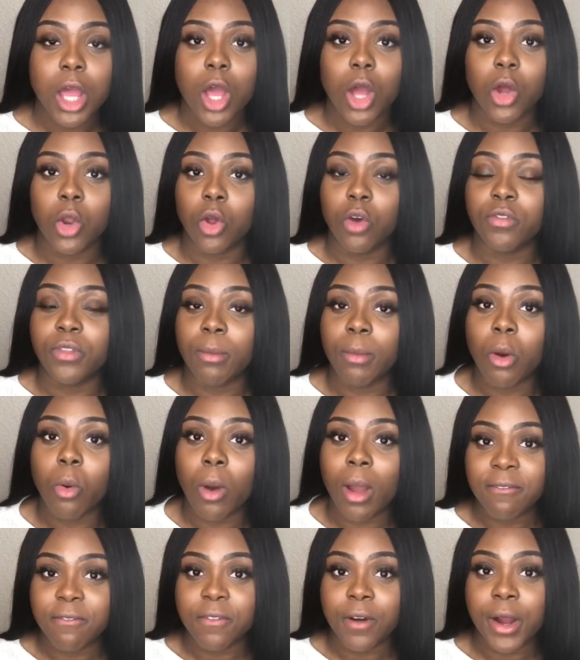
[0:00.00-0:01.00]
a lot of them are
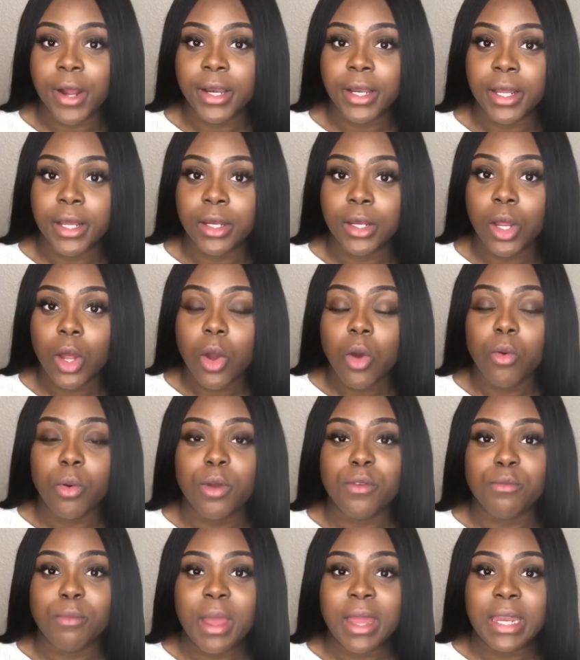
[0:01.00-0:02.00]
quite violent,
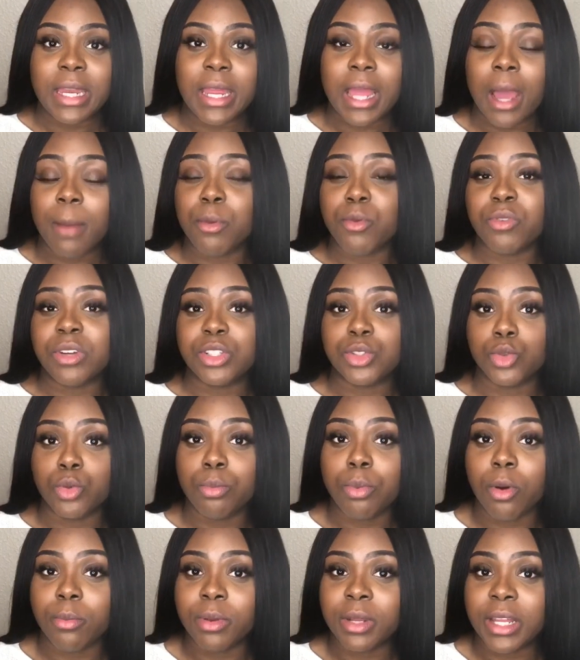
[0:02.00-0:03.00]
with many Aboriginal
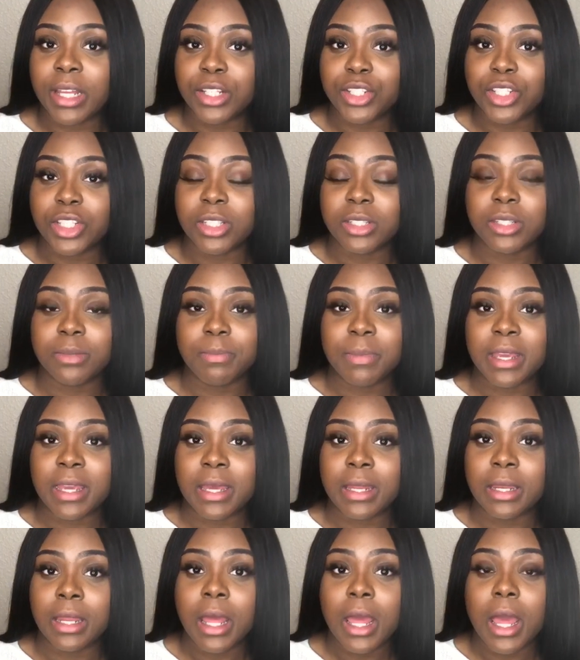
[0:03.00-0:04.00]
populations
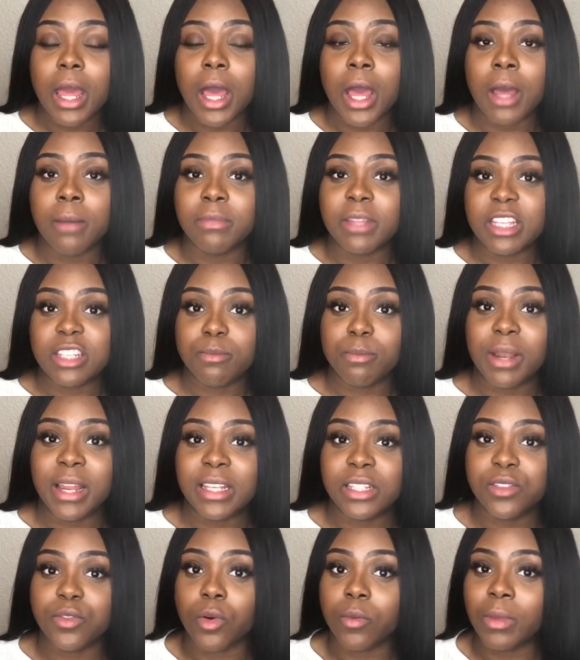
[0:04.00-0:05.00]
being
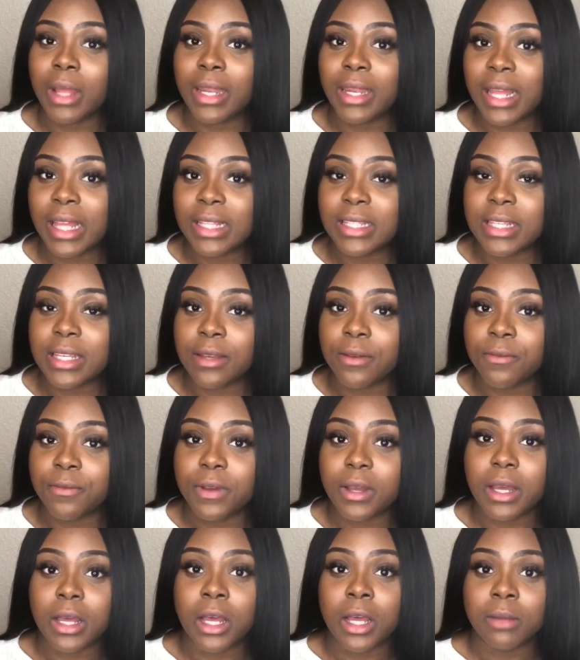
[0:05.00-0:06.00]
displaced from their native
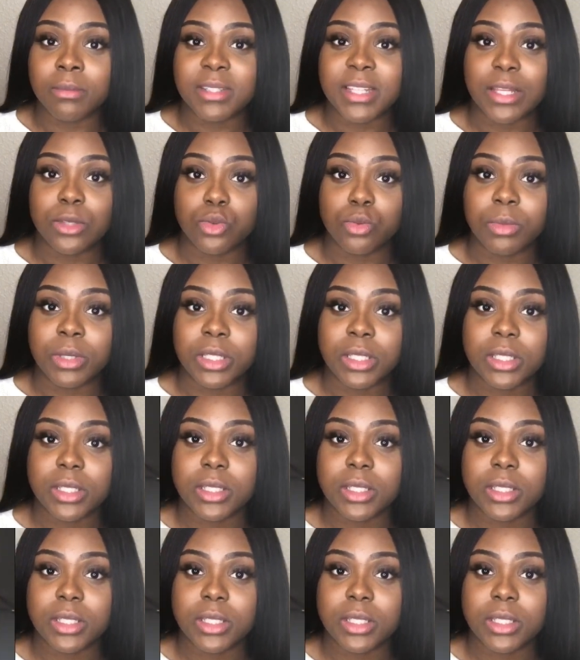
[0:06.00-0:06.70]
settlements.